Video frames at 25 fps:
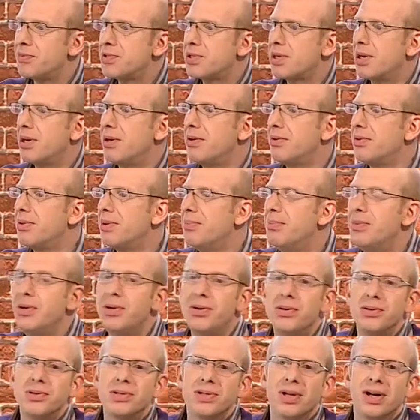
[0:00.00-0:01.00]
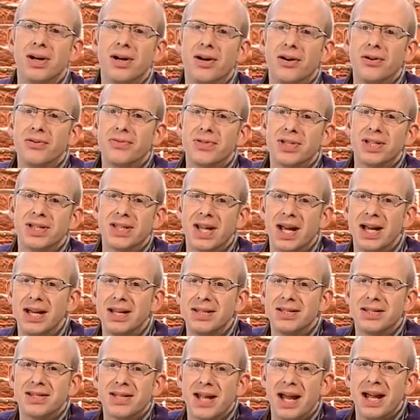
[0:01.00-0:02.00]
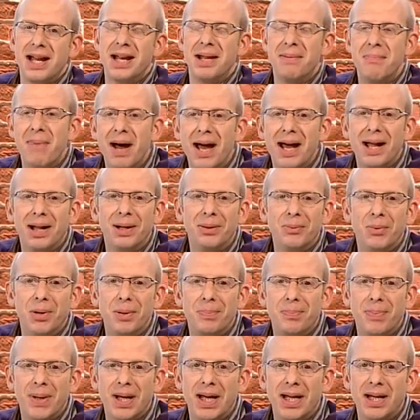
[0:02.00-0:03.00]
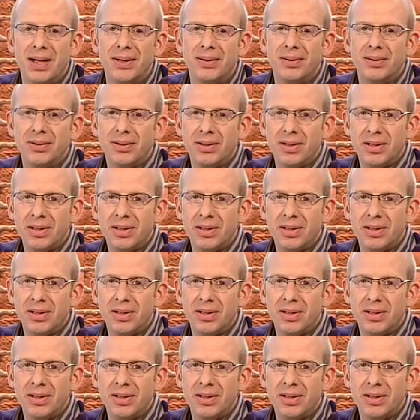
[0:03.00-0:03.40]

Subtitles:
So the mood of Daily Mail would be...